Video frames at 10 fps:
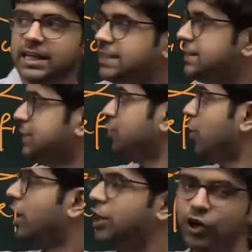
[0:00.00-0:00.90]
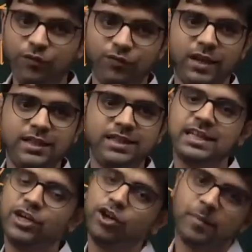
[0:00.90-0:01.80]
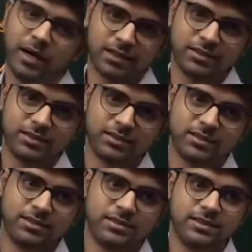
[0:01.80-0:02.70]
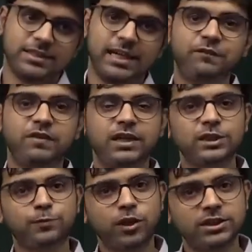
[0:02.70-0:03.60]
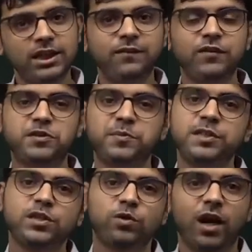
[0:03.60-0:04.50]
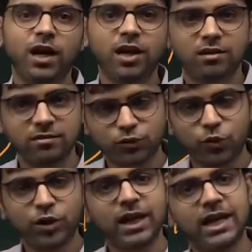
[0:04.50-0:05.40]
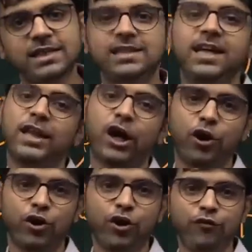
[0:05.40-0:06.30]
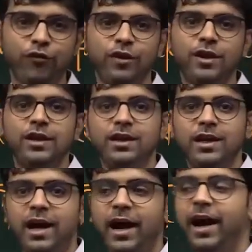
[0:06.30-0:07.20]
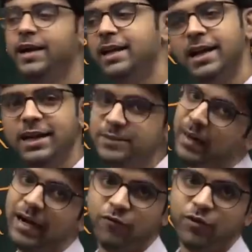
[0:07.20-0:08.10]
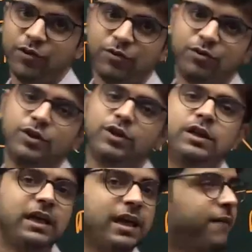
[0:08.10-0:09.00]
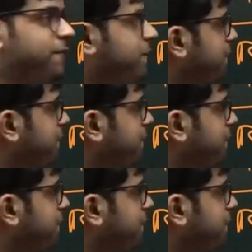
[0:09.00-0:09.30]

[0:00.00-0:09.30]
This is your cutoff and these are your marks. If it is positive, which means you are scoring less than the cutoff, and then it is bad for you.